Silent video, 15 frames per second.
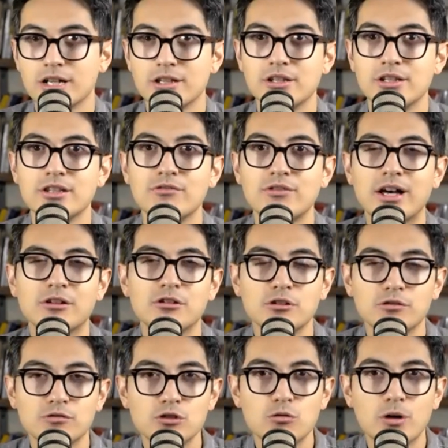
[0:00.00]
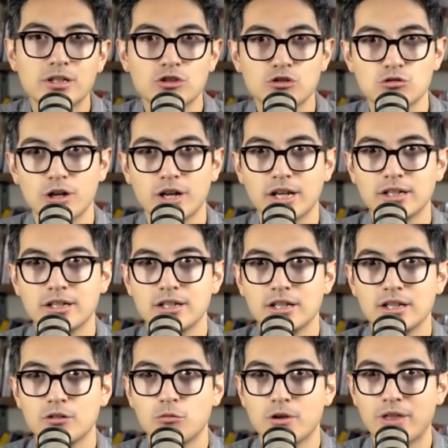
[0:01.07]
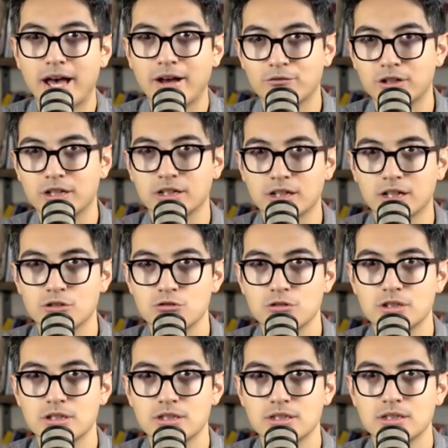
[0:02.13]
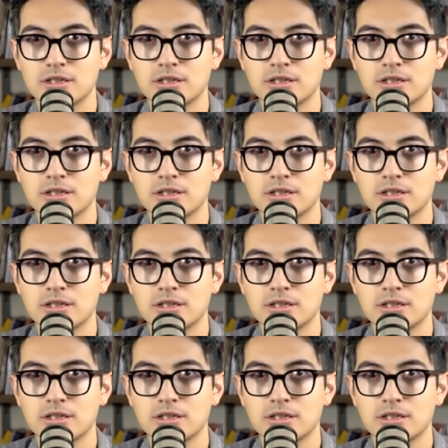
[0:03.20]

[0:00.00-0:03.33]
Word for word: than the value of US trade with African countries.